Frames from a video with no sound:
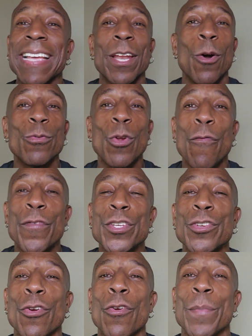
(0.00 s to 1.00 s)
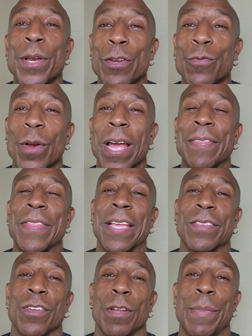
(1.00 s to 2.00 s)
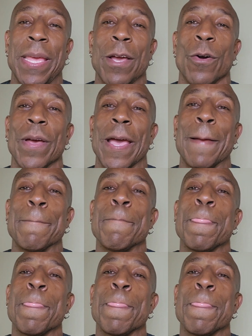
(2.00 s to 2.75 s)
I don't know for sure, but here's the way I think it's going to be, okay?